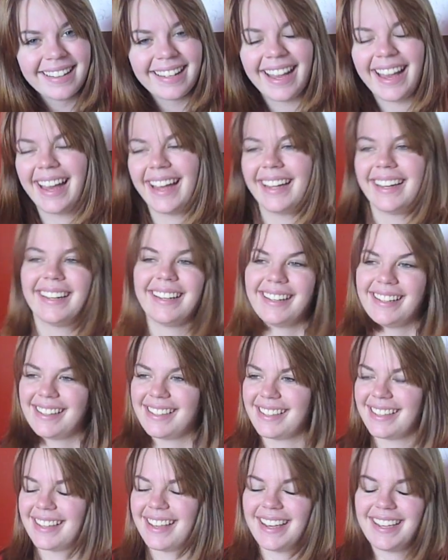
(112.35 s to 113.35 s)
And it's
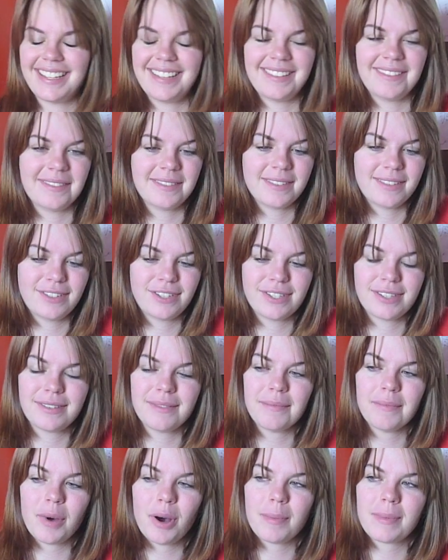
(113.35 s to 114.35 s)

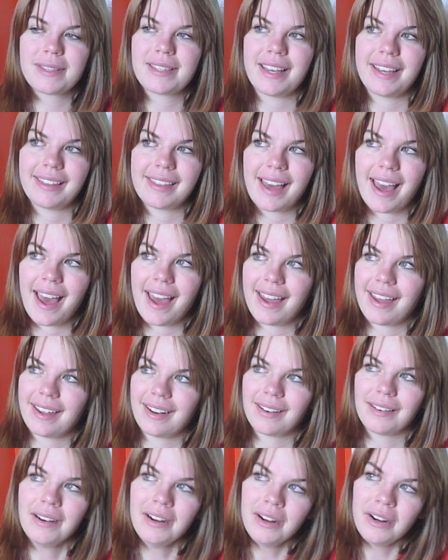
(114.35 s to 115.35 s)
just moments like that, and